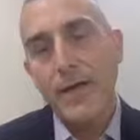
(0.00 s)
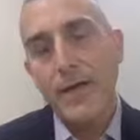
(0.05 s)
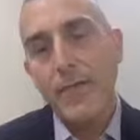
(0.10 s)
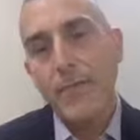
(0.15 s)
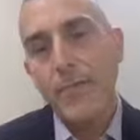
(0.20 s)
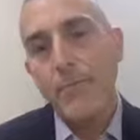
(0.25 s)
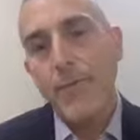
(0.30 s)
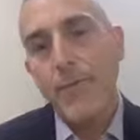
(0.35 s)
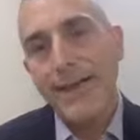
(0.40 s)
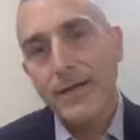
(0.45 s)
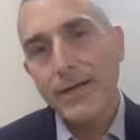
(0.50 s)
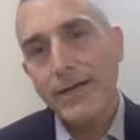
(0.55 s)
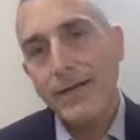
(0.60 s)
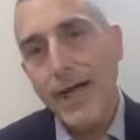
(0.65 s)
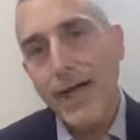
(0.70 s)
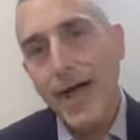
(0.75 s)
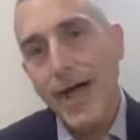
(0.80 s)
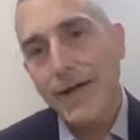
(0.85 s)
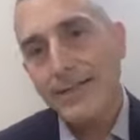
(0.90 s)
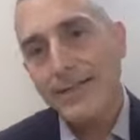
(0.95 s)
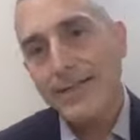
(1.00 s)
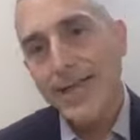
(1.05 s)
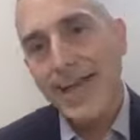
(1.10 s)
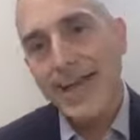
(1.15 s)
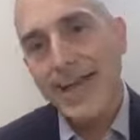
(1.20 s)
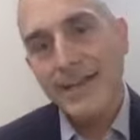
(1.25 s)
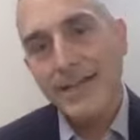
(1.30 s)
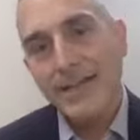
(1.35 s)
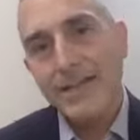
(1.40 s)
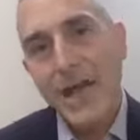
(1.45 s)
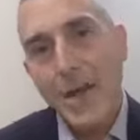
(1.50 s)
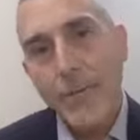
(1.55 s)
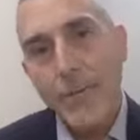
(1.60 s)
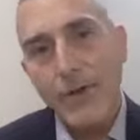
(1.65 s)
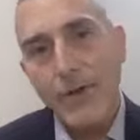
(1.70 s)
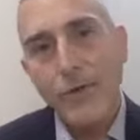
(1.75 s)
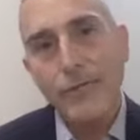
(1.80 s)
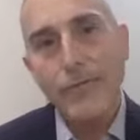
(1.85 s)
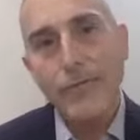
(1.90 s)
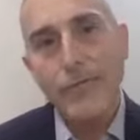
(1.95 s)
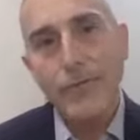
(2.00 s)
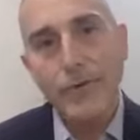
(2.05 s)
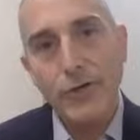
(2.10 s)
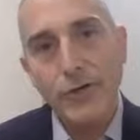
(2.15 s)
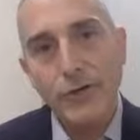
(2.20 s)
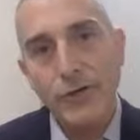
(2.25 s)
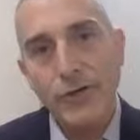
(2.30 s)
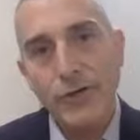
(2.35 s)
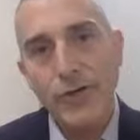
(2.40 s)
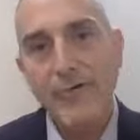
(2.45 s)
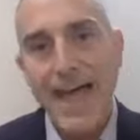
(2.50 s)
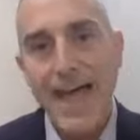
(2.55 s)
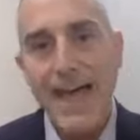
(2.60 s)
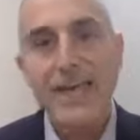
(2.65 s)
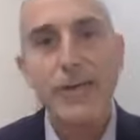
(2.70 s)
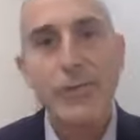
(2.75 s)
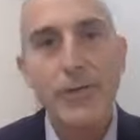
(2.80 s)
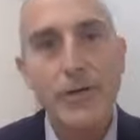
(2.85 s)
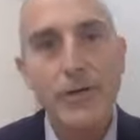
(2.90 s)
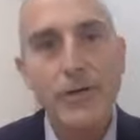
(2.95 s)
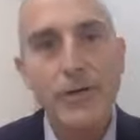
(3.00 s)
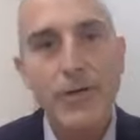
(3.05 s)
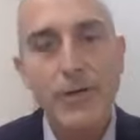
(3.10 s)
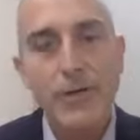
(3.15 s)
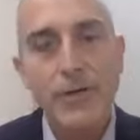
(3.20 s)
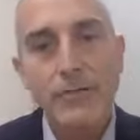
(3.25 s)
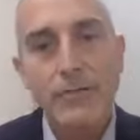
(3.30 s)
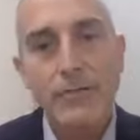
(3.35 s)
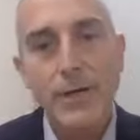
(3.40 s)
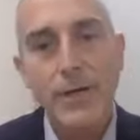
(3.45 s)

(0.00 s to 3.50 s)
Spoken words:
medicalized anatomical version of acupuncture.